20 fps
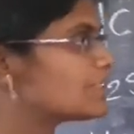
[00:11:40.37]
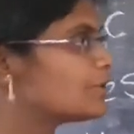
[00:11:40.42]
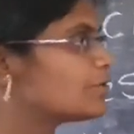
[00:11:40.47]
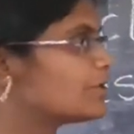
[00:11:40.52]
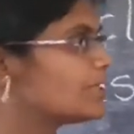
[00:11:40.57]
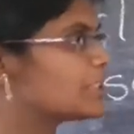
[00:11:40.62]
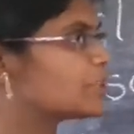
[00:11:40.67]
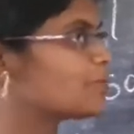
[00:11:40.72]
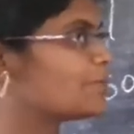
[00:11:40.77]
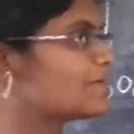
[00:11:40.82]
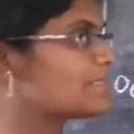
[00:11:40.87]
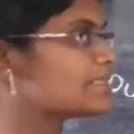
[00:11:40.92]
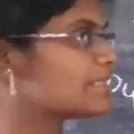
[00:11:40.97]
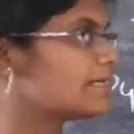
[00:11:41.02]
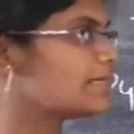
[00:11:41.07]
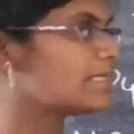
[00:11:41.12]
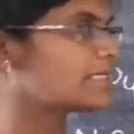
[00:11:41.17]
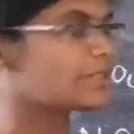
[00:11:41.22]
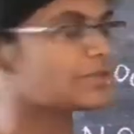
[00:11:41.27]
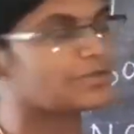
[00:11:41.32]
into H plus
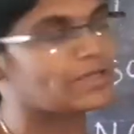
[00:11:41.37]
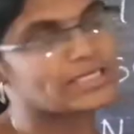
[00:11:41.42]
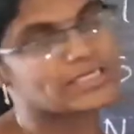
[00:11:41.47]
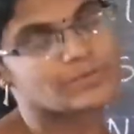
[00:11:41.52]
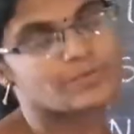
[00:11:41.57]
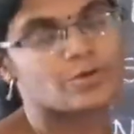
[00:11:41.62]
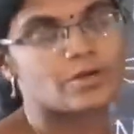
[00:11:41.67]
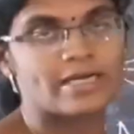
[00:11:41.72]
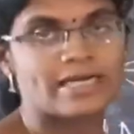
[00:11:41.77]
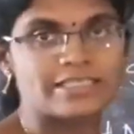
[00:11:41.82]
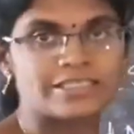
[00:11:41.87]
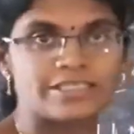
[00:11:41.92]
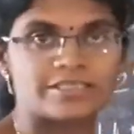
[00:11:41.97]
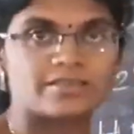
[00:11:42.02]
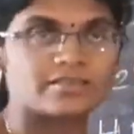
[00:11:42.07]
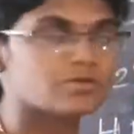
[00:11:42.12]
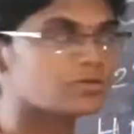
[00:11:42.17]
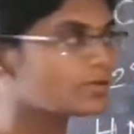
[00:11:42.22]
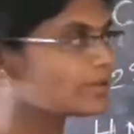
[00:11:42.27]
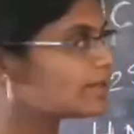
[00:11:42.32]
and
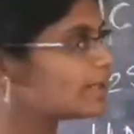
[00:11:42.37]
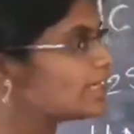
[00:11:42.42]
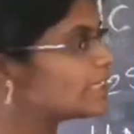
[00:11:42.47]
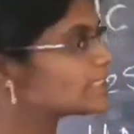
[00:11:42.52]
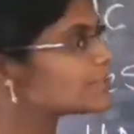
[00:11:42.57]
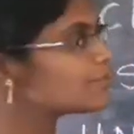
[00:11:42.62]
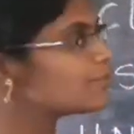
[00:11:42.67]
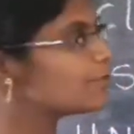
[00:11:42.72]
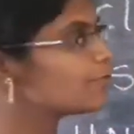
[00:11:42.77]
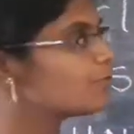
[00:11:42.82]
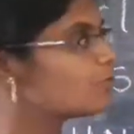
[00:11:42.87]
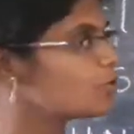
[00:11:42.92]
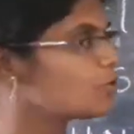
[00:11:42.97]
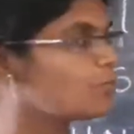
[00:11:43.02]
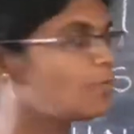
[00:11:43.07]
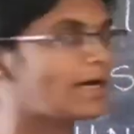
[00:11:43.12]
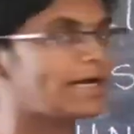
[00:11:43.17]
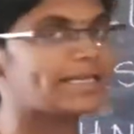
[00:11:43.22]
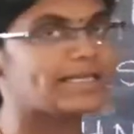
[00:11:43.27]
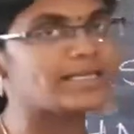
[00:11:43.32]
SO4
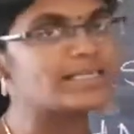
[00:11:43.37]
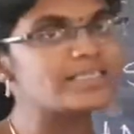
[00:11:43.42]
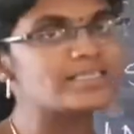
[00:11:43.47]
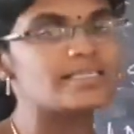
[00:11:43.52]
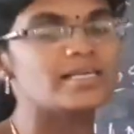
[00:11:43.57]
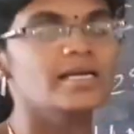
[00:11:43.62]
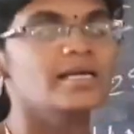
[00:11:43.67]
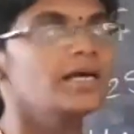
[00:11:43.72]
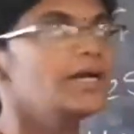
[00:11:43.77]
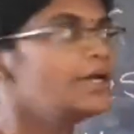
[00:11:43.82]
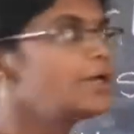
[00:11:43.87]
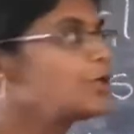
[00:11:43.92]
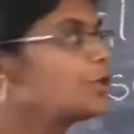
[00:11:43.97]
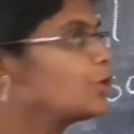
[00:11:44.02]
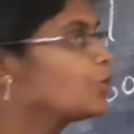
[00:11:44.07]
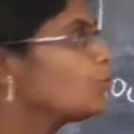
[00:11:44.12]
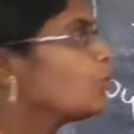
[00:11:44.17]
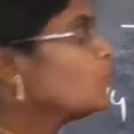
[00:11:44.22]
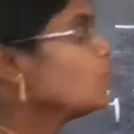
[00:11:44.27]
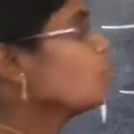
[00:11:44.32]
minus
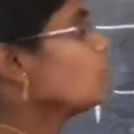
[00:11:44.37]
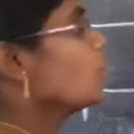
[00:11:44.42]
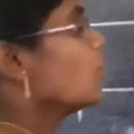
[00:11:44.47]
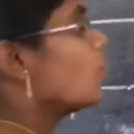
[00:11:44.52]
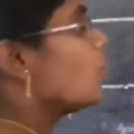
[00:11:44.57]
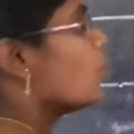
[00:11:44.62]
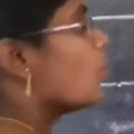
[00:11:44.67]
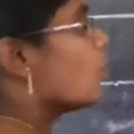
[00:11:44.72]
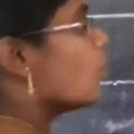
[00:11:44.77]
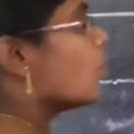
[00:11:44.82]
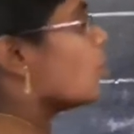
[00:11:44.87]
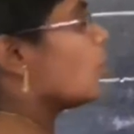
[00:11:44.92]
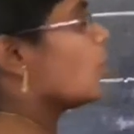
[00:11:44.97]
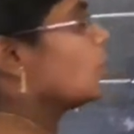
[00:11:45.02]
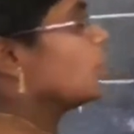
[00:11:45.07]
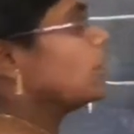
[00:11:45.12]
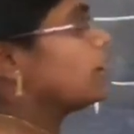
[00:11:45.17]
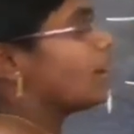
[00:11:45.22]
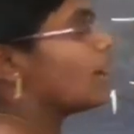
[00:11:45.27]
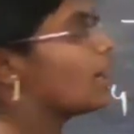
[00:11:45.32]
2
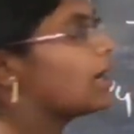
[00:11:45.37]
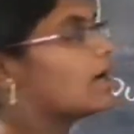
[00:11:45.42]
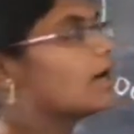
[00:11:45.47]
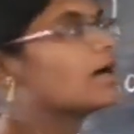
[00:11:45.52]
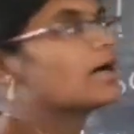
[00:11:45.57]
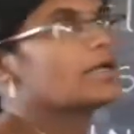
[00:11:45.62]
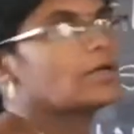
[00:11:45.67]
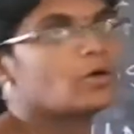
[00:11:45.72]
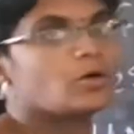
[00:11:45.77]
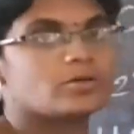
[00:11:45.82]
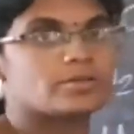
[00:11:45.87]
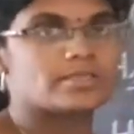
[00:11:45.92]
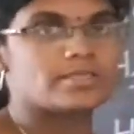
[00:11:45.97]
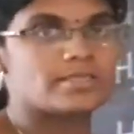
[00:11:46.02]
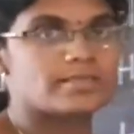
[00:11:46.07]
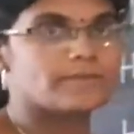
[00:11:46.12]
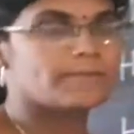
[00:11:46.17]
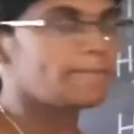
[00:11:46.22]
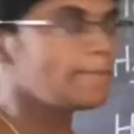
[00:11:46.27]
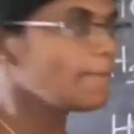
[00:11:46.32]
ions.